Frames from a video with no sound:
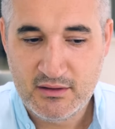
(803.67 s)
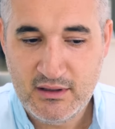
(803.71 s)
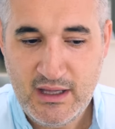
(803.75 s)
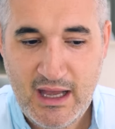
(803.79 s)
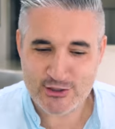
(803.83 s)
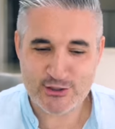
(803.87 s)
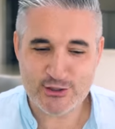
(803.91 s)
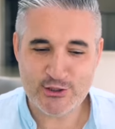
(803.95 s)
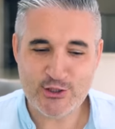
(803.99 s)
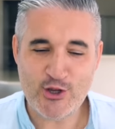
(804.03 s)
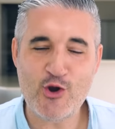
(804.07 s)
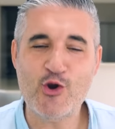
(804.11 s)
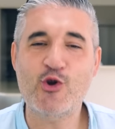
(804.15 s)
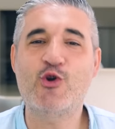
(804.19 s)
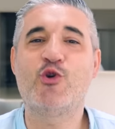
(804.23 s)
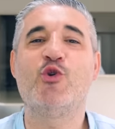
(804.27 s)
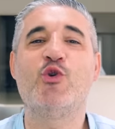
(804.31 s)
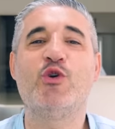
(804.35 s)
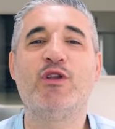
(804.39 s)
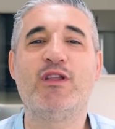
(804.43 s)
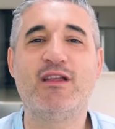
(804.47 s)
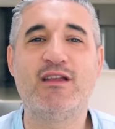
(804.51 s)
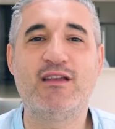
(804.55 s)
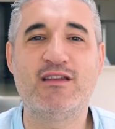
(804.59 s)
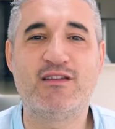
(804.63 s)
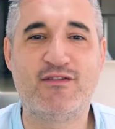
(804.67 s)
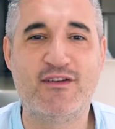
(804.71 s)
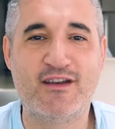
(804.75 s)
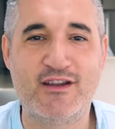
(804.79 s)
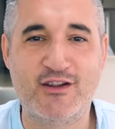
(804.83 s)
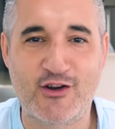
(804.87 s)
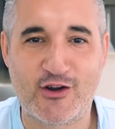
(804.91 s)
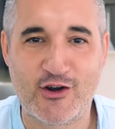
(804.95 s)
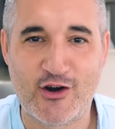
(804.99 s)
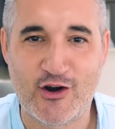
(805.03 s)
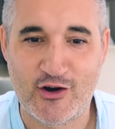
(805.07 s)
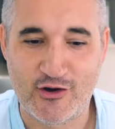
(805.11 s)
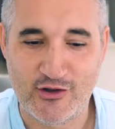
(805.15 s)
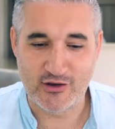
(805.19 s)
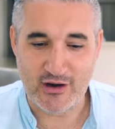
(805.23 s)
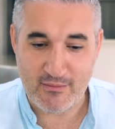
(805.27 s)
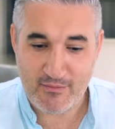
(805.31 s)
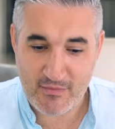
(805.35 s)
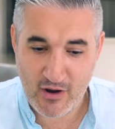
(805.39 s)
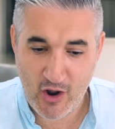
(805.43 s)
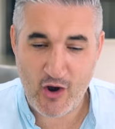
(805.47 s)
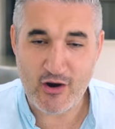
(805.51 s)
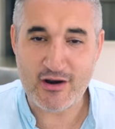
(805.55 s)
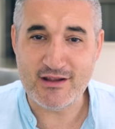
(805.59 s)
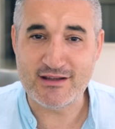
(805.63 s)
So good in this video, Gordon.
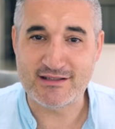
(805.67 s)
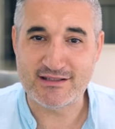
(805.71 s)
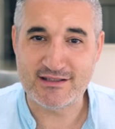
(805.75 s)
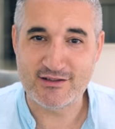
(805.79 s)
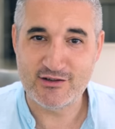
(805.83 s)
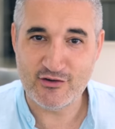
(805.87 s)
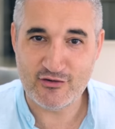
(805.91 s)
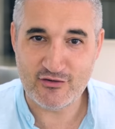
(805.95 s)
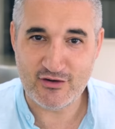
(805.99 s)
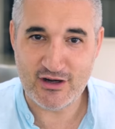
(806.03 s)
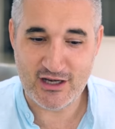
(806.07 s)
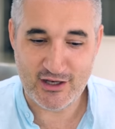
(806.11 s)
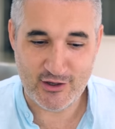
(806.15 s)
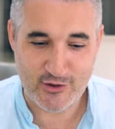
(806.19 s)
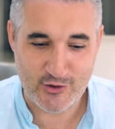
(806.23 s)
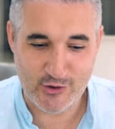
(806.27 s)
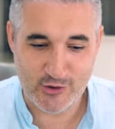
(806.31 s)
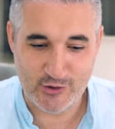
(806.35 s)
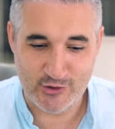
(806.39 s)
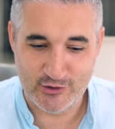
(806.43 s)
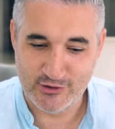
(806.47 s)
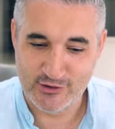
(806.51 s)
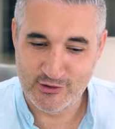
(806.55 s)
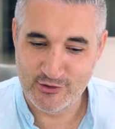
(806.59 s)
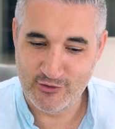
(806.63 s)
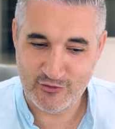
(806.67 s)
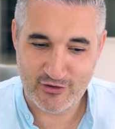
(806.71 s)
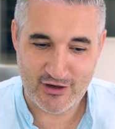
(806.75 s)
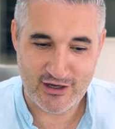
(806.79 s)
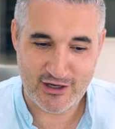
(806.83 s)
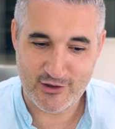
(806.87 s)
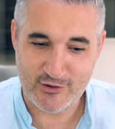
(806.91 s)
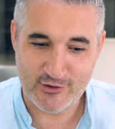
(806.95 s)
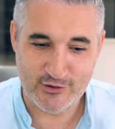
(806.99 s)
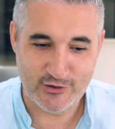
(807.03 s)
I'm honest, you're really good. You're really